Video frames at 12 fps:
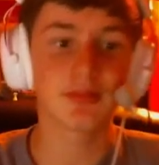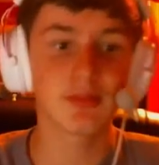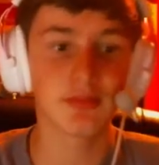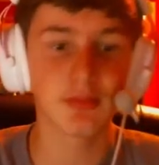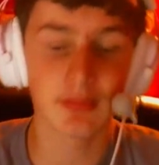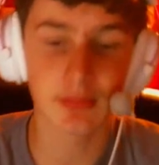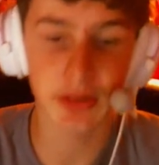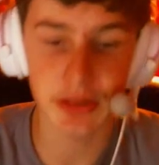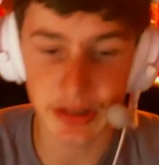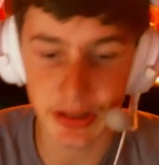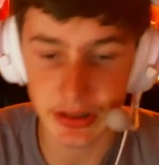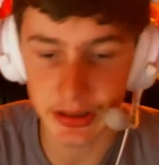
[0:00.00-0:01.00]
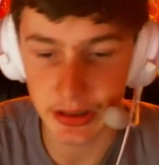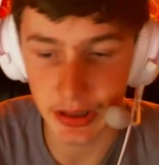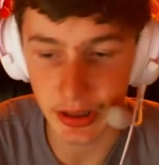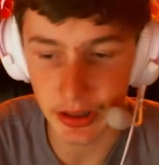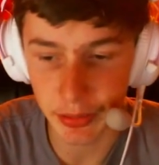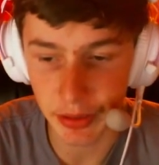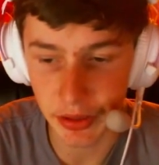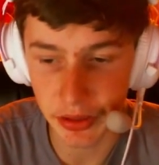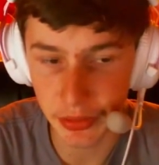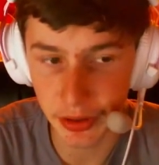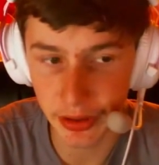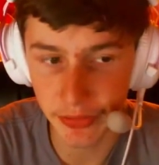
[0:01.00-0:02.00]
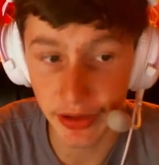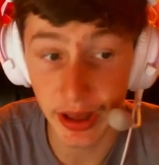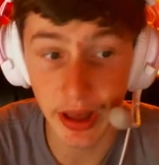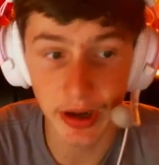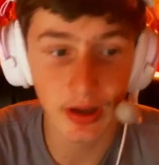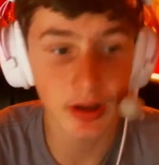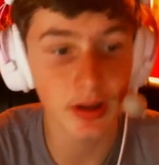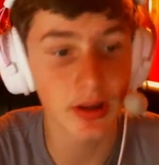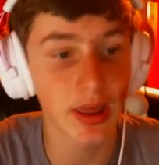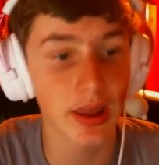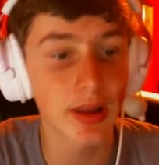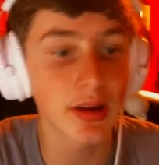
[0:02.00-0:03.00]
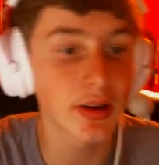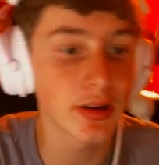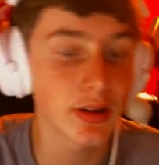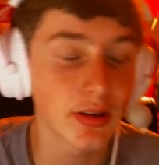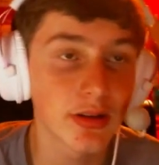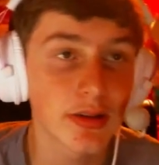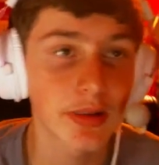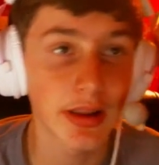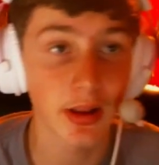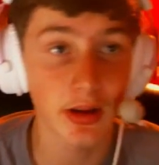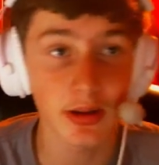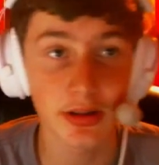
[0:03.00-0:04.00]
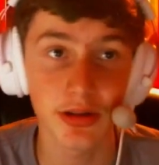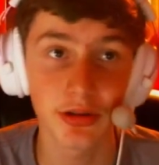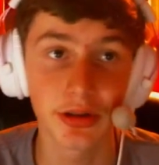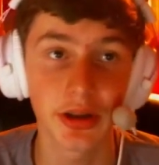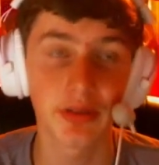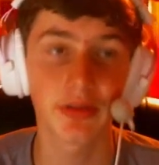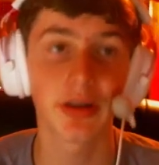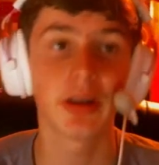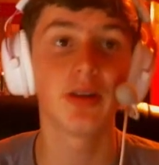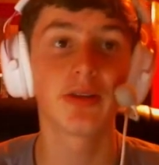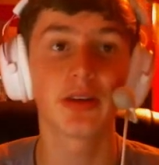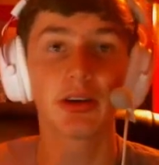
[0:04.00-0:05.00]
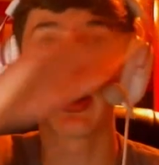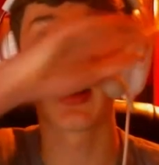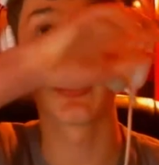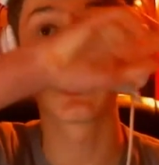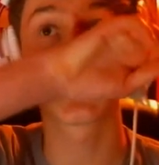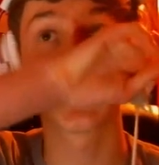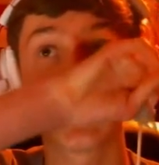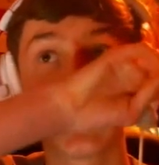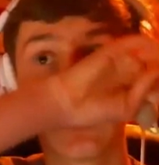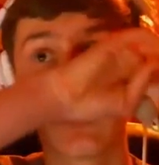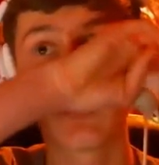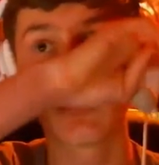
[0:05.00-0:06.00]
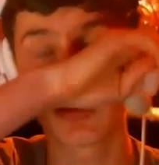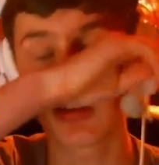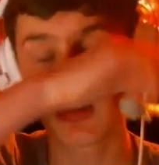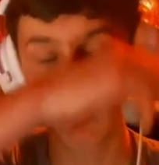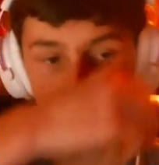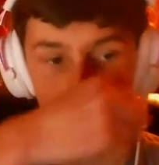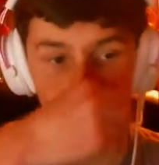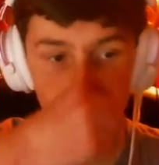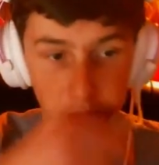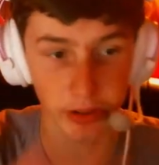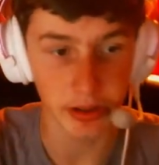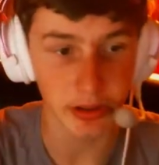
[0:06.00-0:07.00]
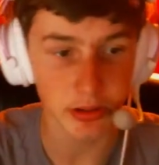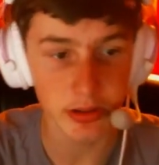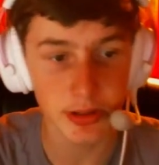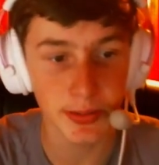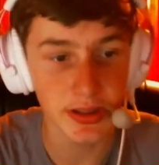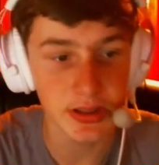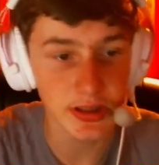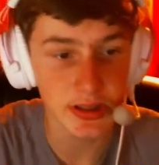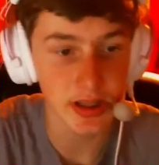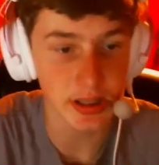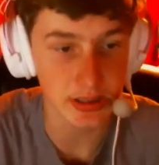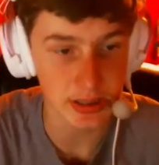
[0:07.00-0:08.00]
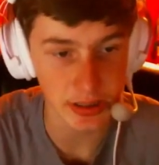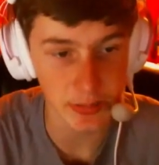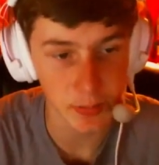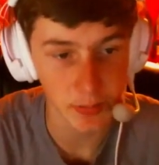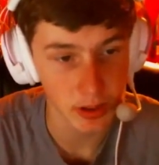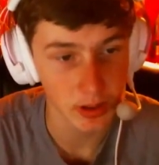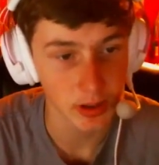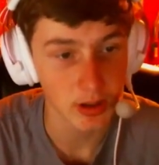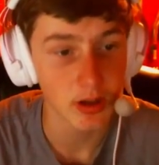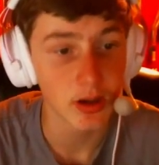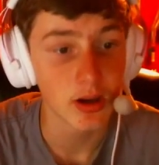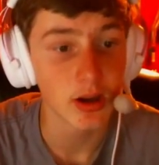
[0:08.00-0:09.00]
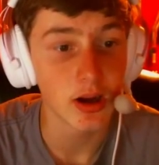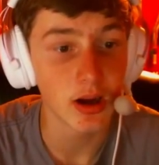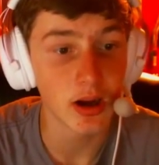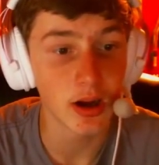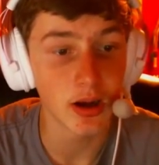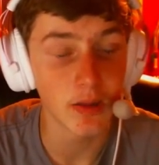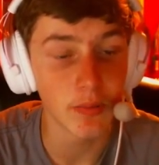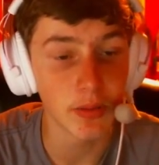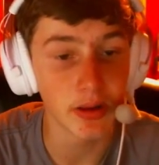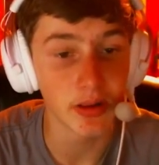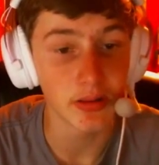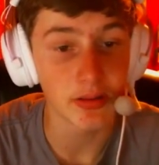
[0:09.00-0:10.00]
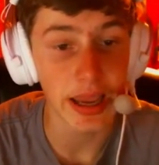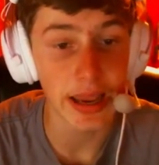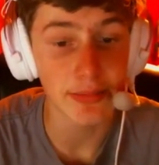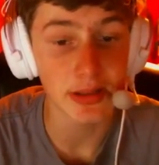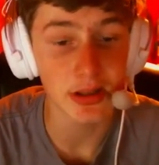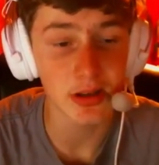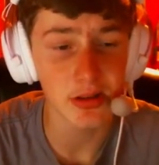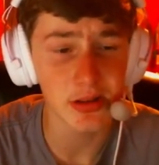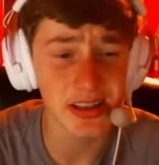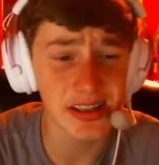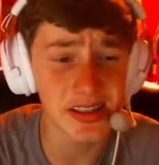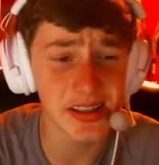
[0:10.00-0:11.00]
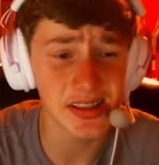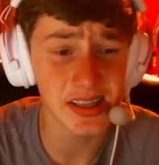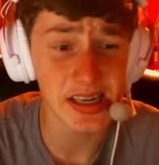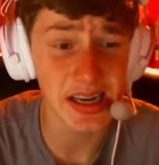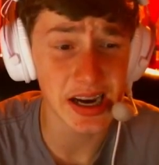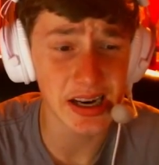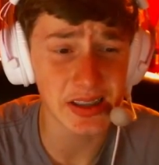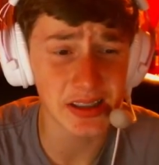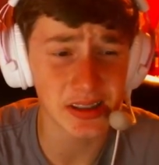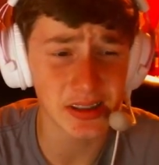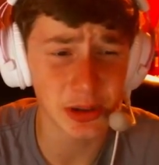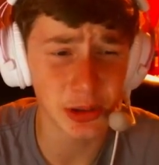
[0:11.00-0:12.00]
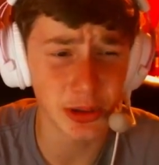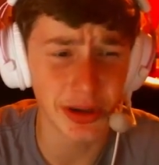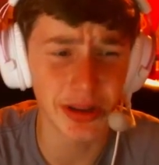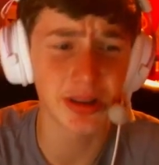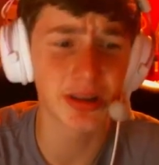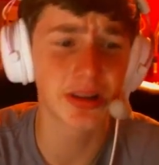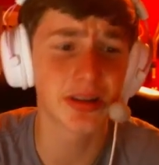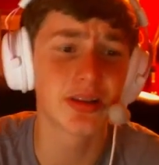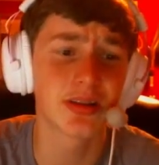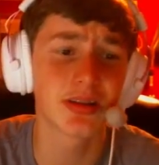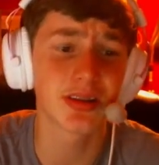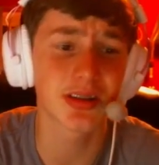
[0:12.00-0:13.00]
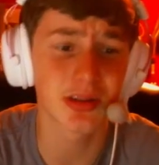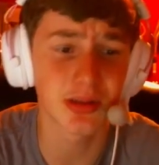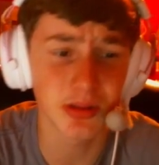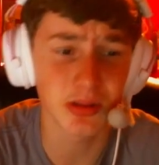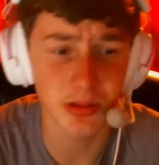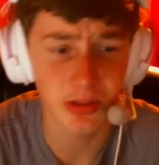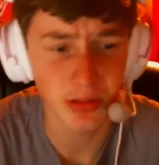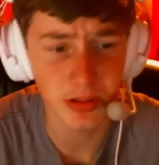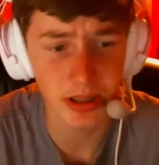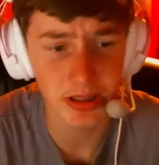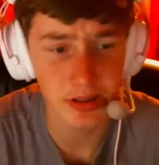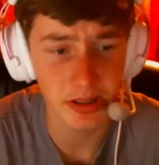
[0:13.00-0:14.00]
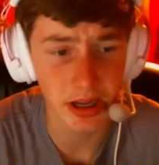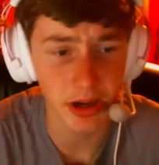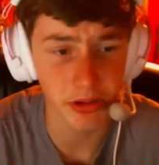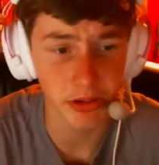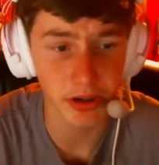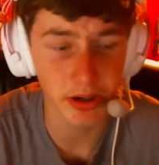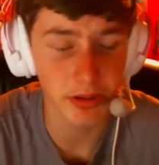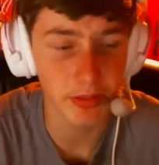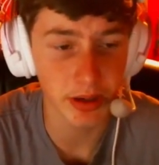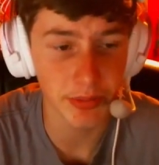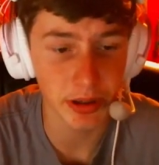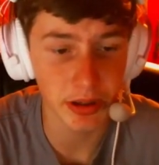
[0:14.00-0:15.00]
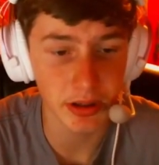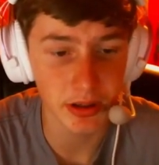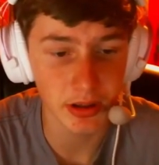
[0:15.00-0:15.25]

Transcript: let's see. Number three, Fnatic. They lost Huni and Reignover and Yellowstar, which are three huge pieces to that team. But Gamsu, he's not Huni, so that's a downgrade in my opinion.